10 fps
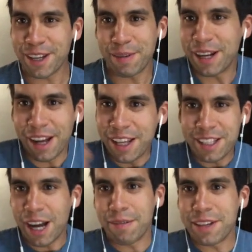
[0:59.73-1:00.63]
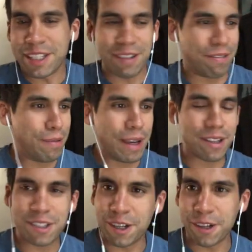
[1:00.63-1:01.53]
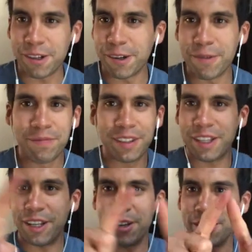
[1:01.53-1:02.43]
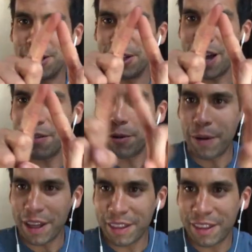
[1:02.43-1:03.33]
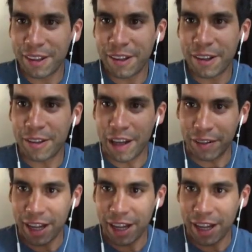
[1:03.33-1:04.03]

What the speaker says: I mean, it's obvious. If you make a circle, you have a width, you have